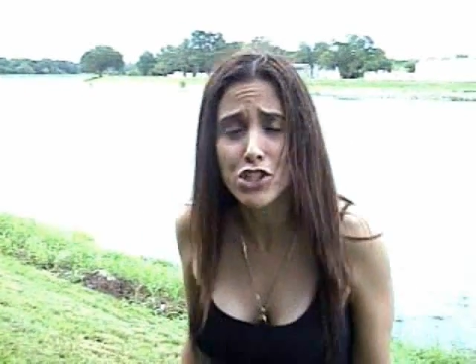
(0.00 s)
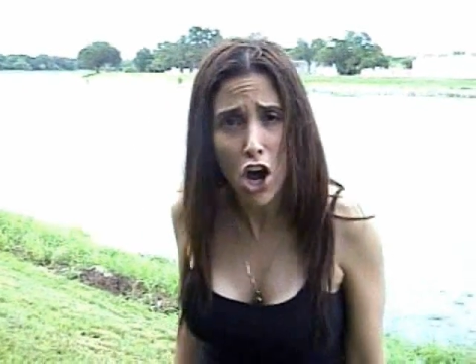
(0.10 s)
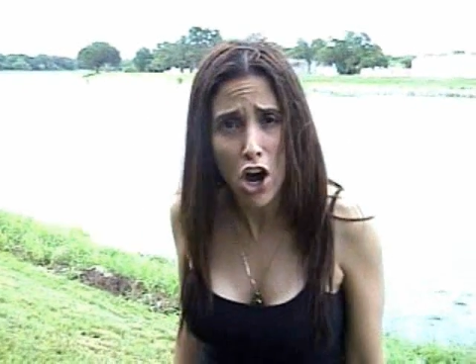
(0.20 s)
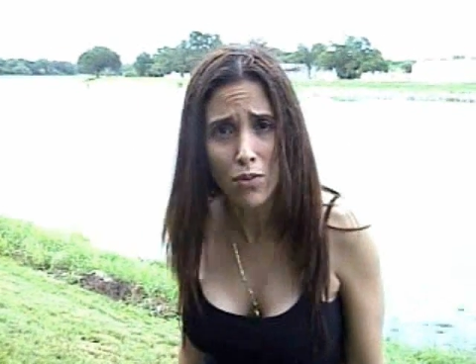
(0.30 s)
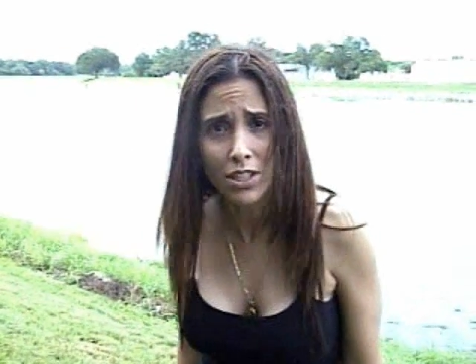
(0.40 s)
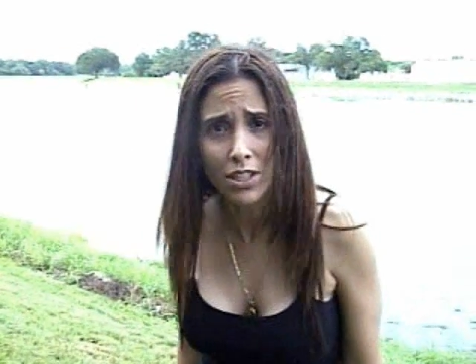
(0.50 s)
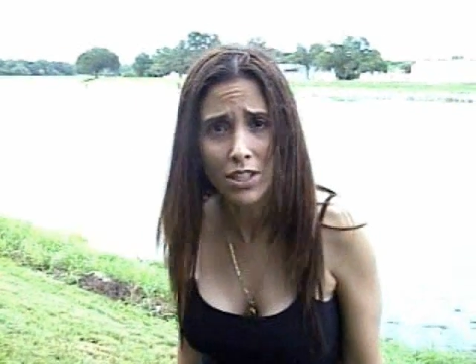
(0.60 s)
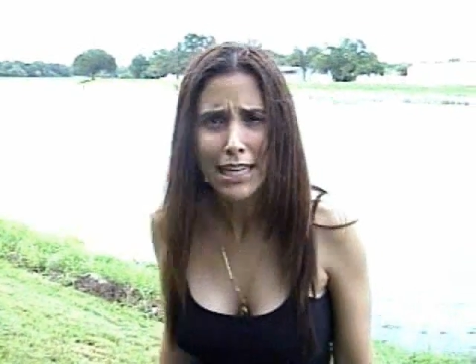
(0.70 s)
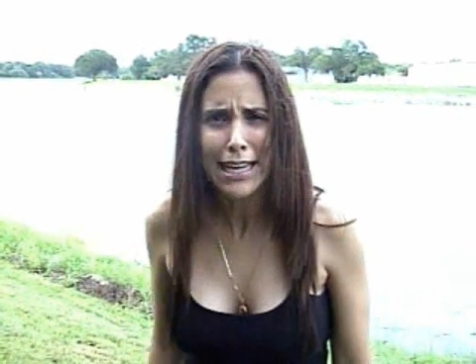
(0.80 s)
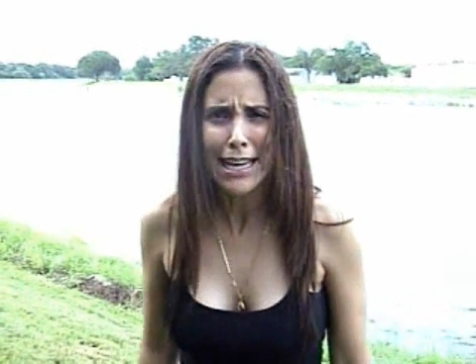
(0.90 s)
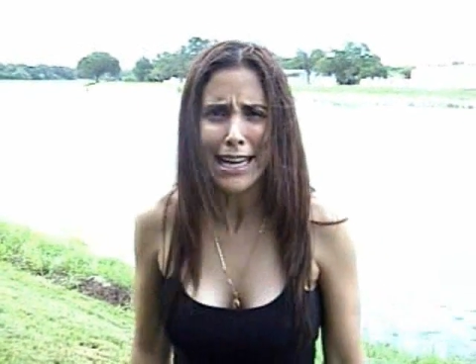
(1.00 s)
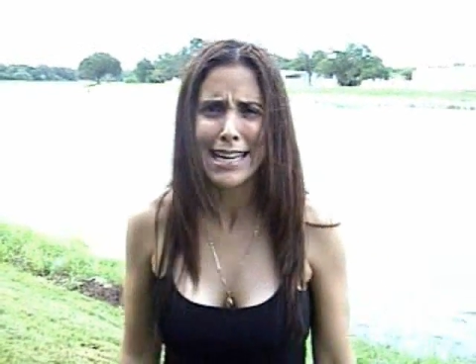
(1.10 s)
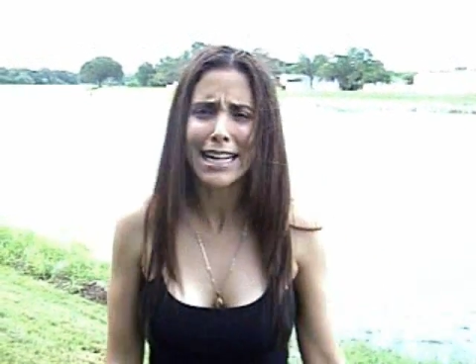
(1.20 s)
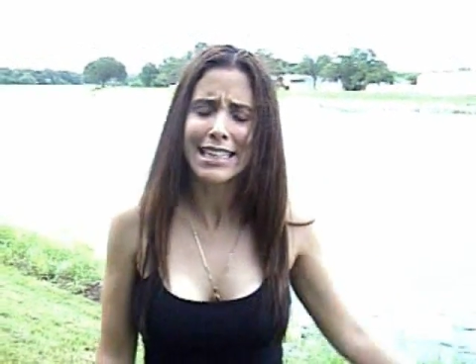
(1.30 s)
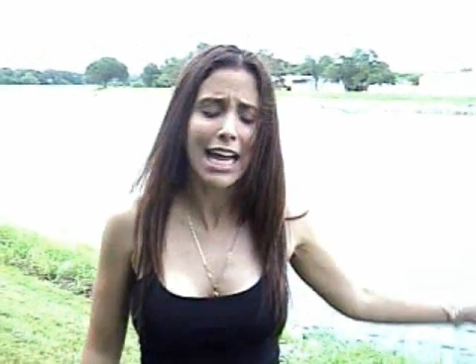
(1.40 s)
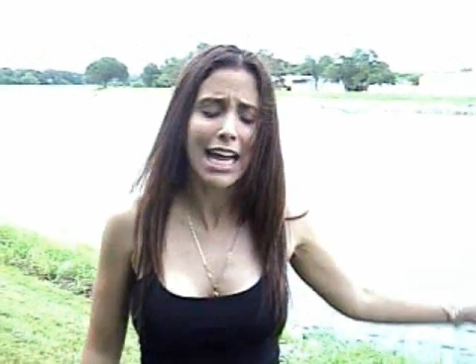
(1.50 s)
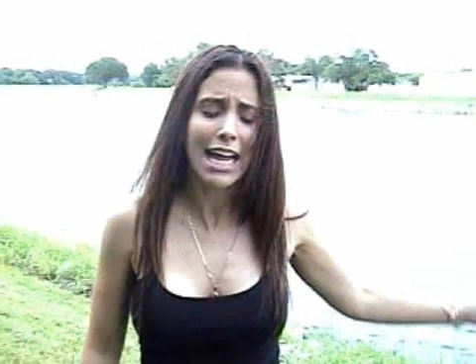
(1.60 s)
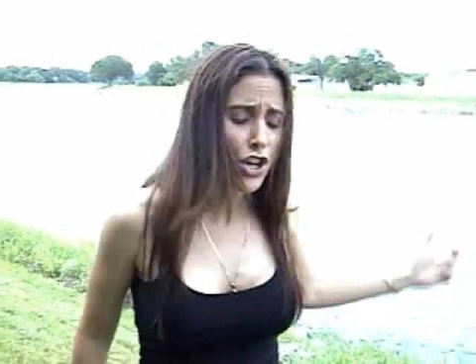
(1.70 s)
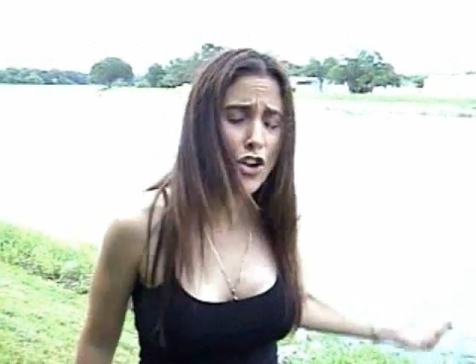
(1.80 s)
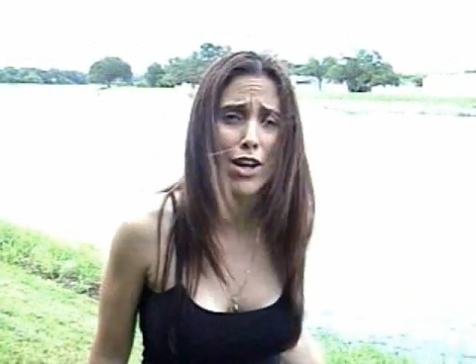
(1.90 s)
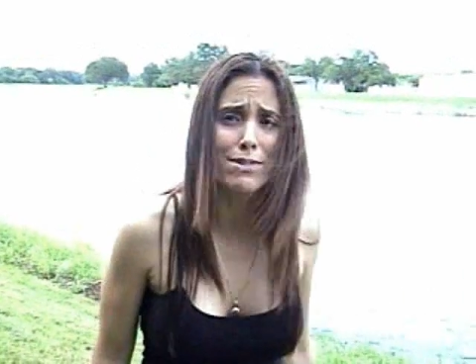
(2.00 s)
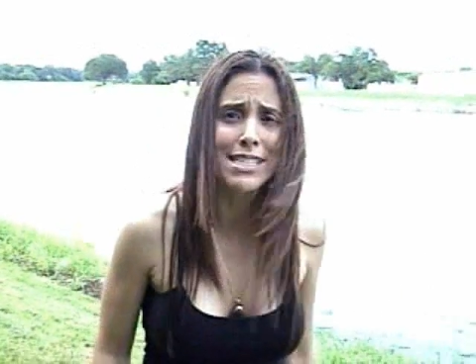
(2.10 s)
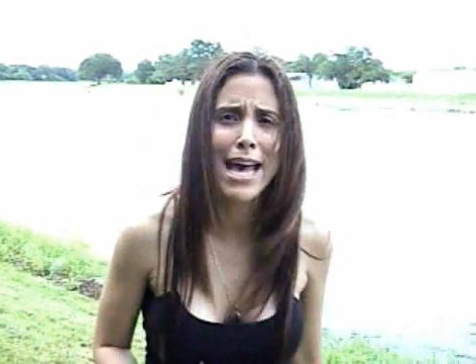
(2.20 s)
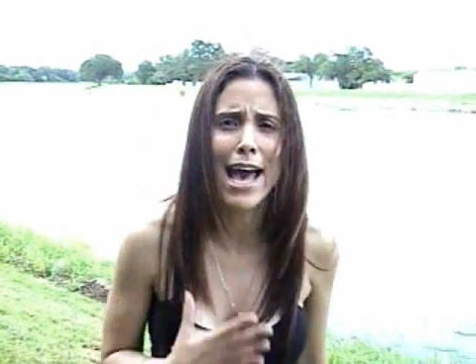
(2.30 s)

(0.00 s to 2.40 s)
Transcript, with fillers: of its own. It acted like it knew he was